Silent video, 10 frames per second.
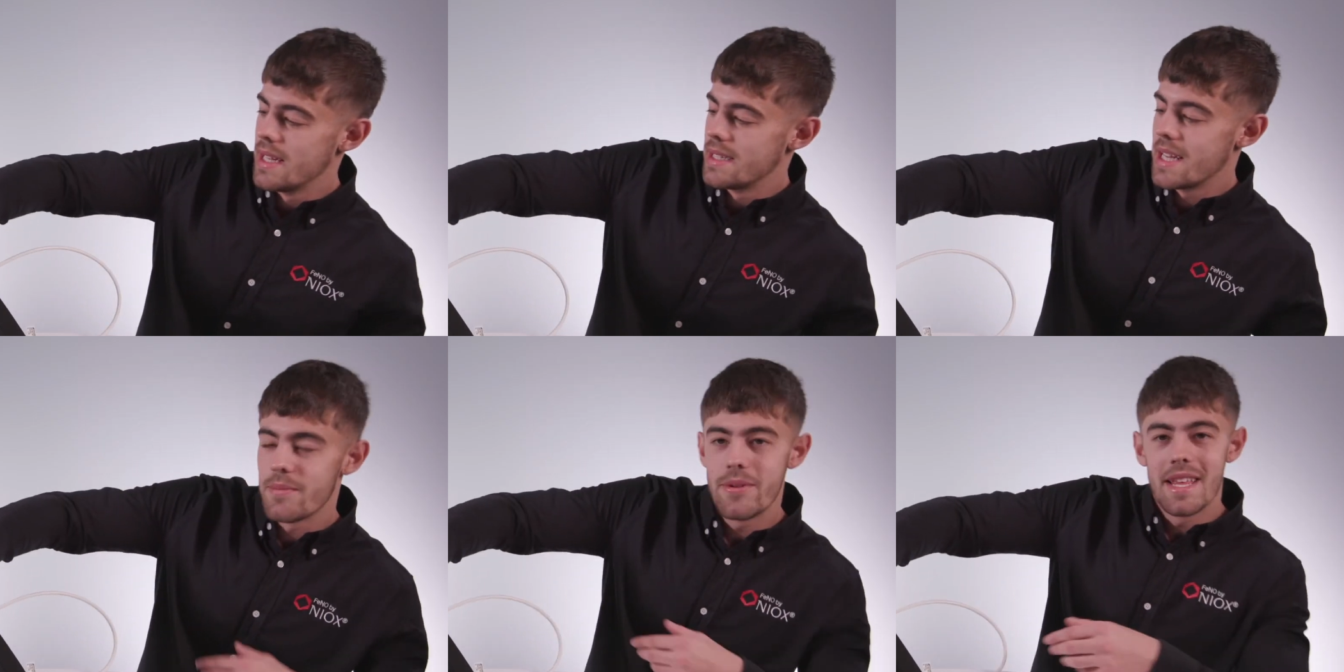
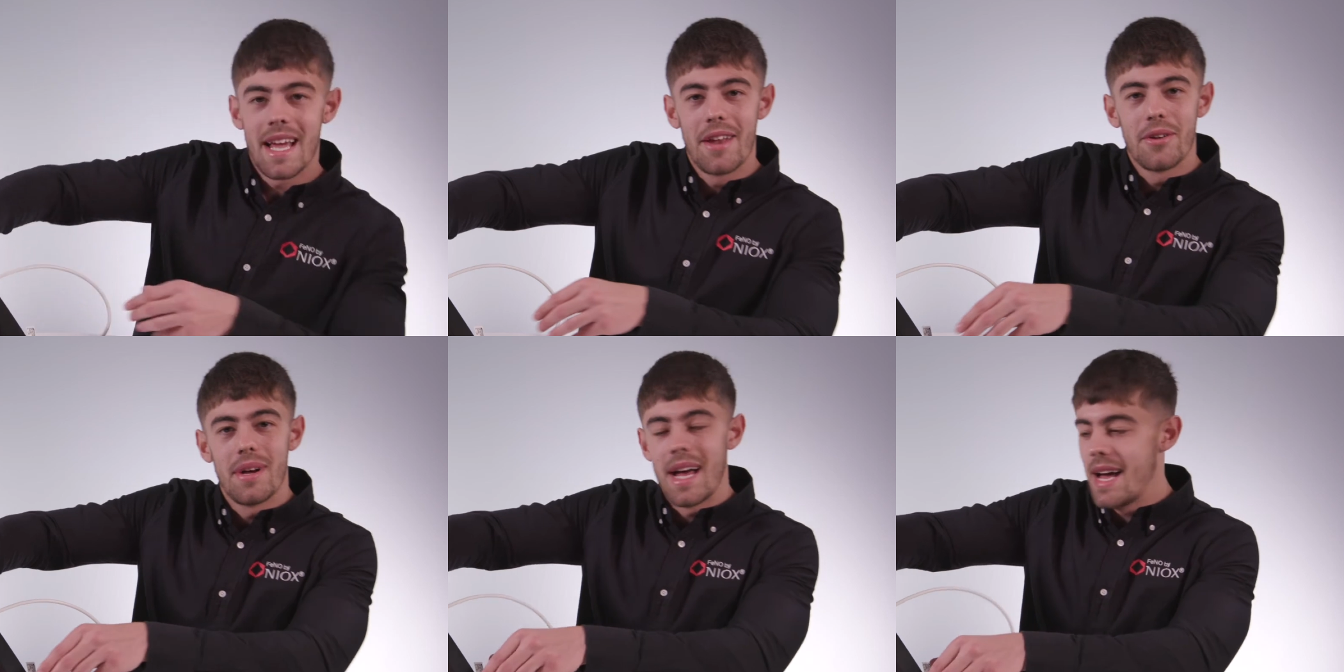Take the breathing
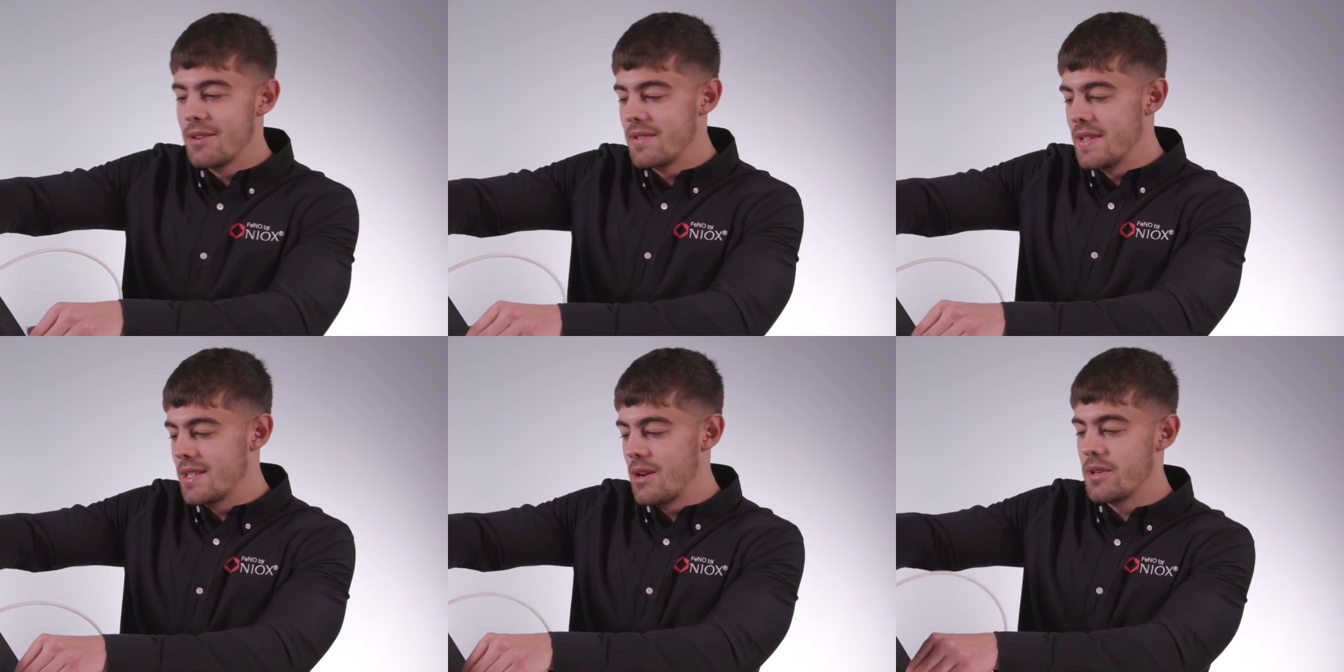handle out of
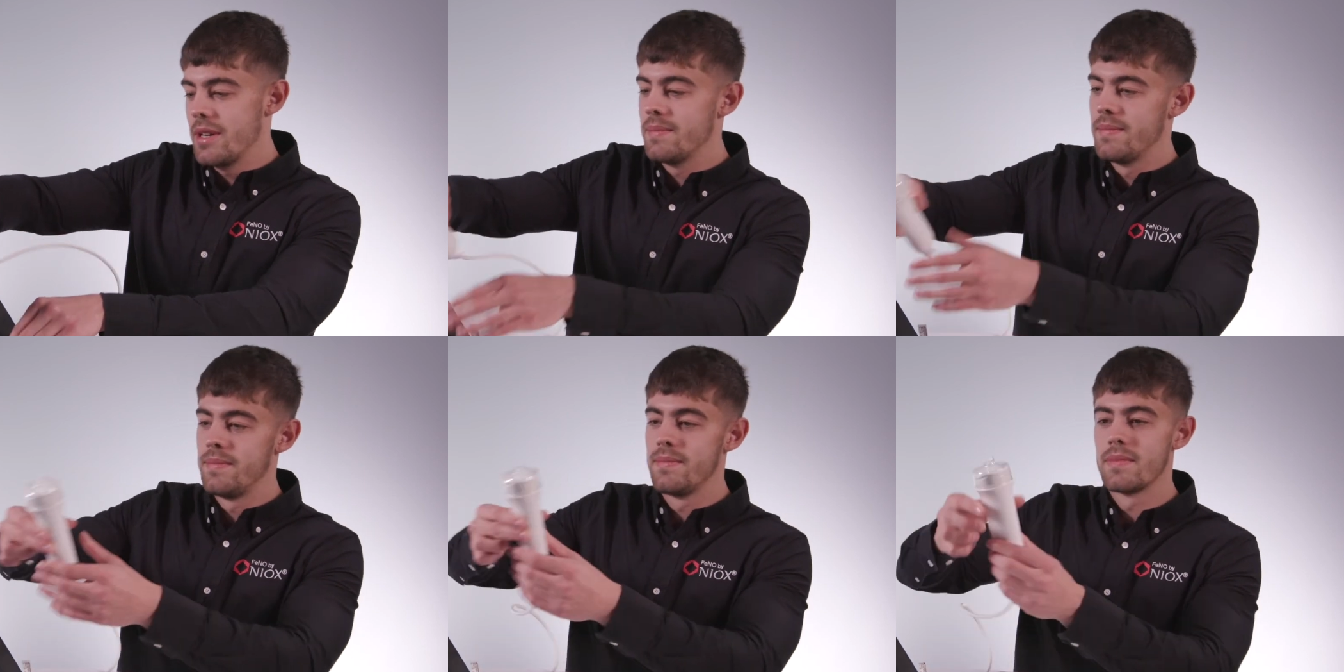its holder.
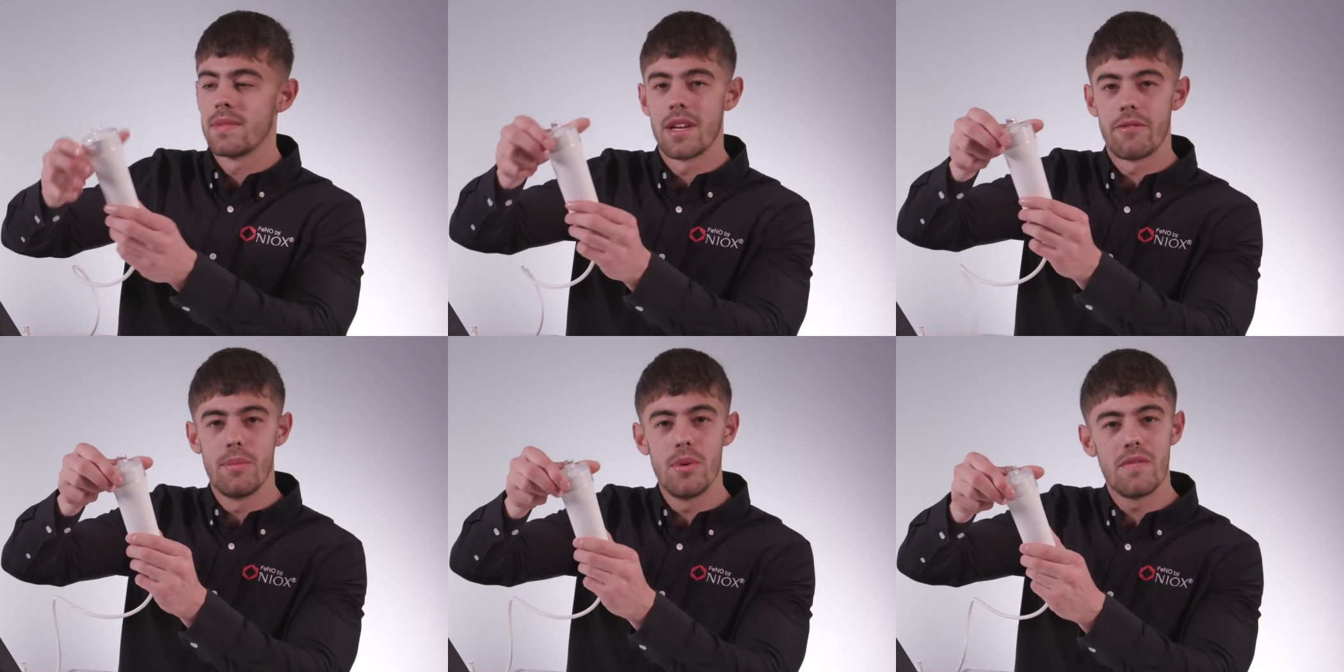
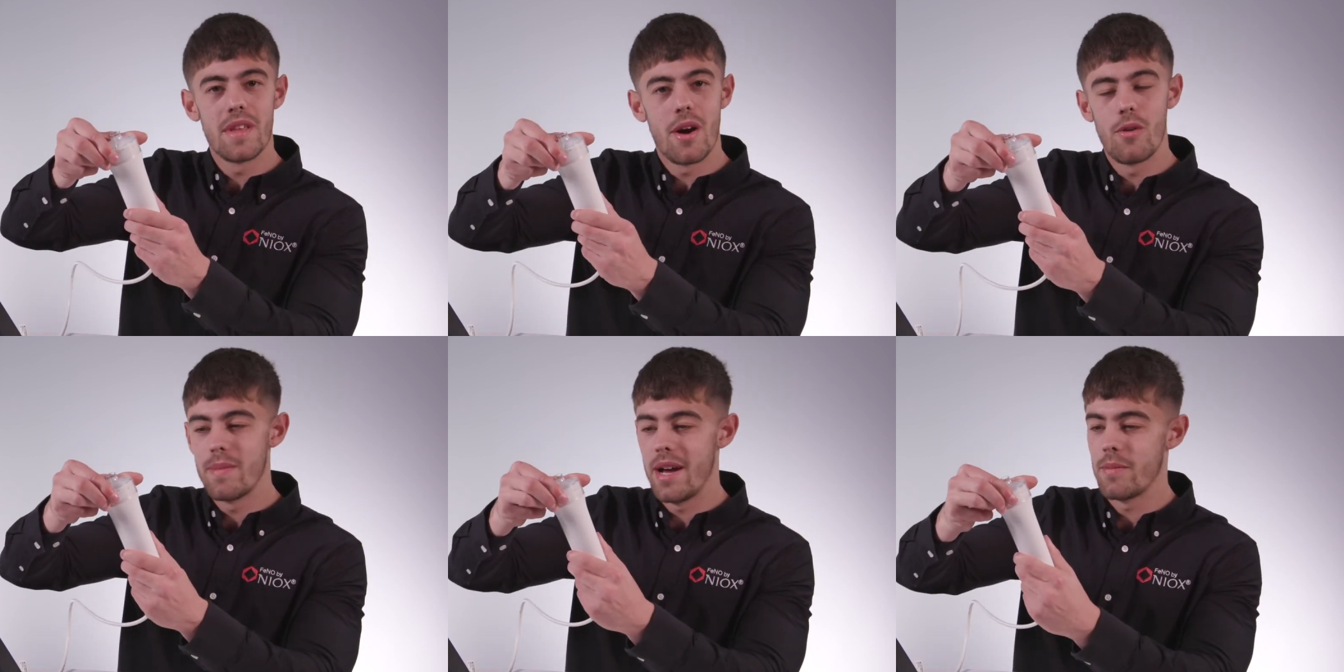Remove the
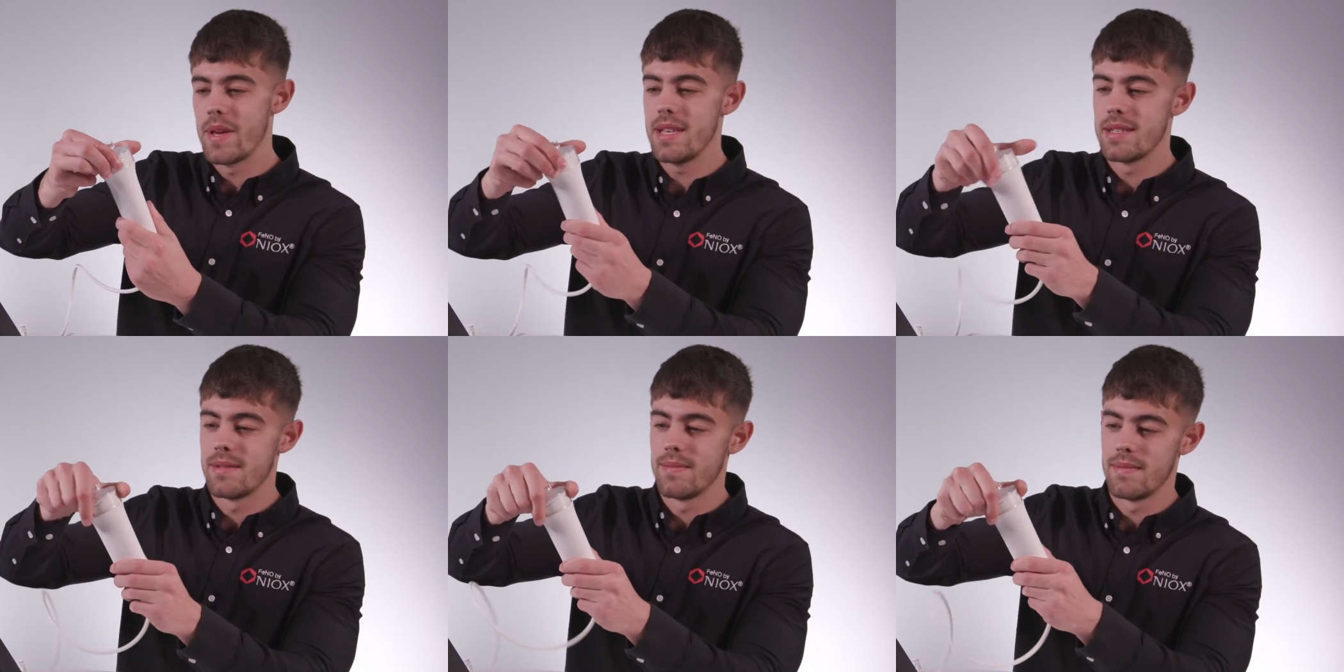old
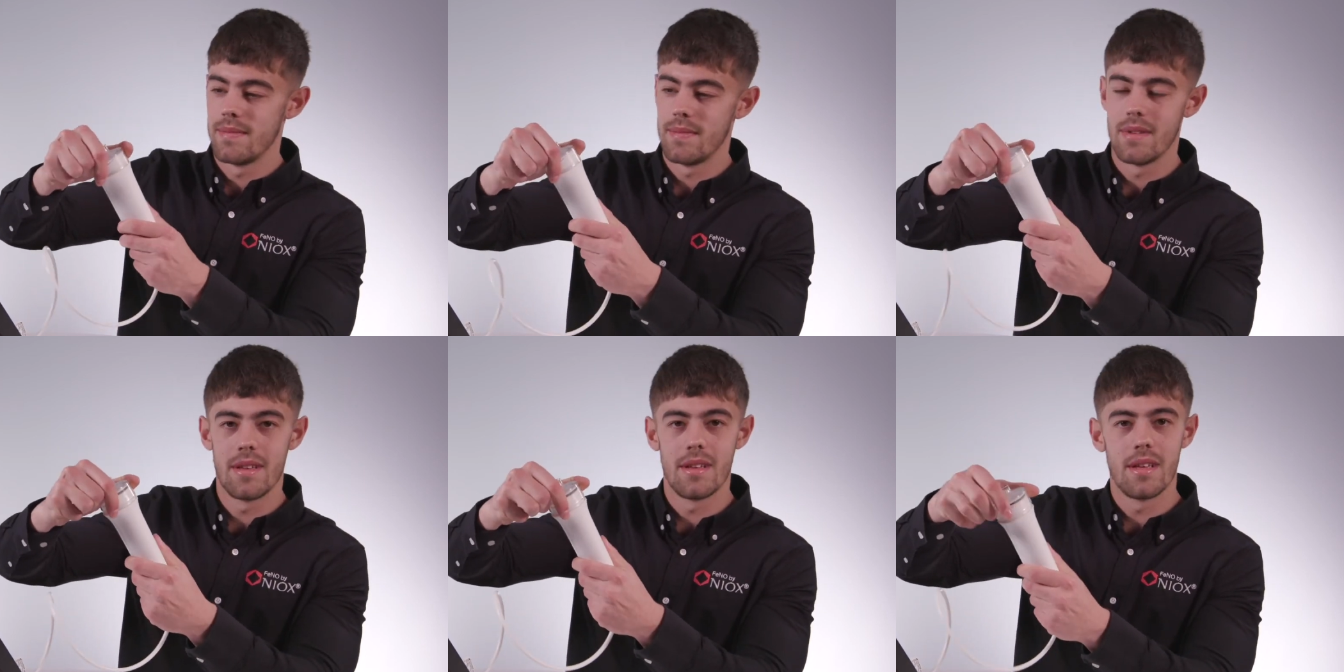mouthpiece
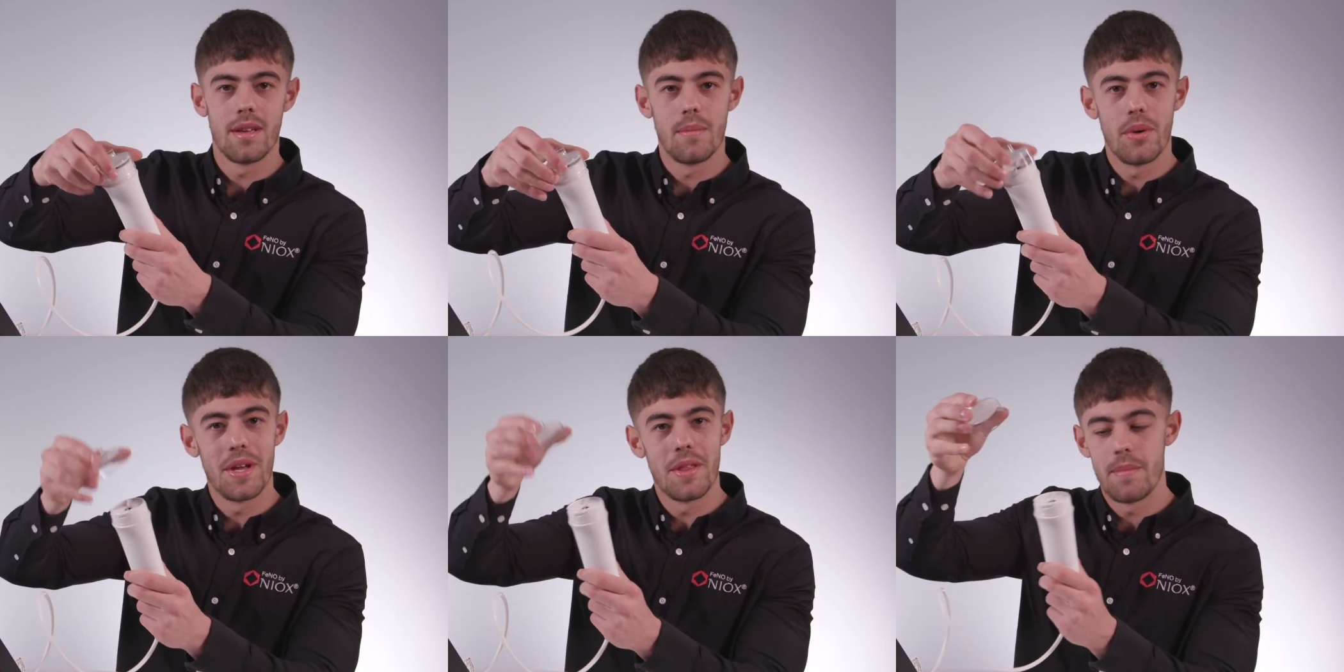and
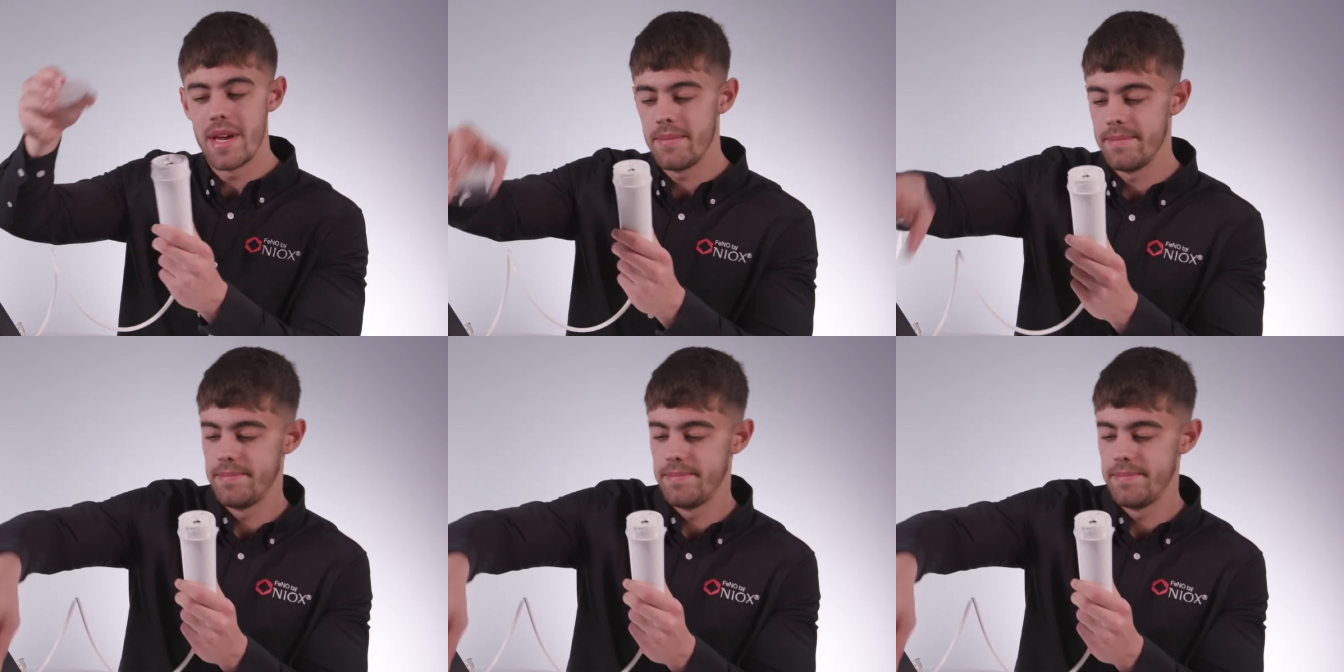put it in the bin.